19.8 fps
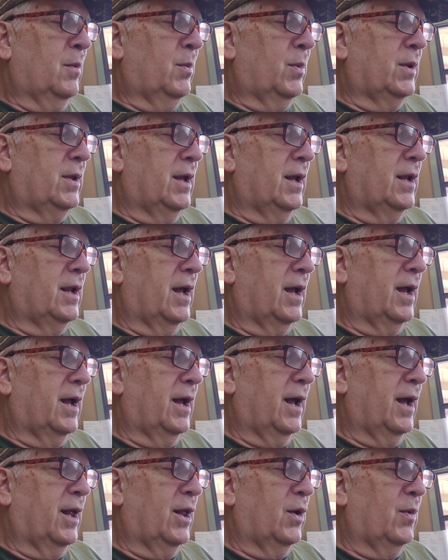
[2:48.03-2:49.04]
But then
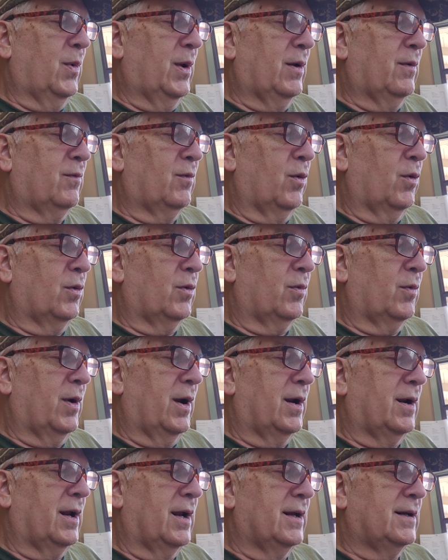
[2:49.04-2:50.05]
Halloween rolled
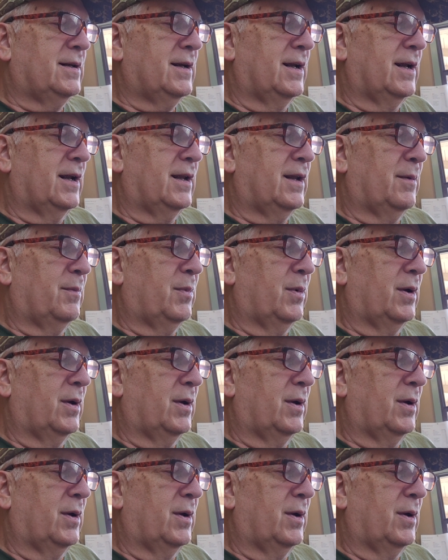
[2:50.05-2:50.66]
around. I sat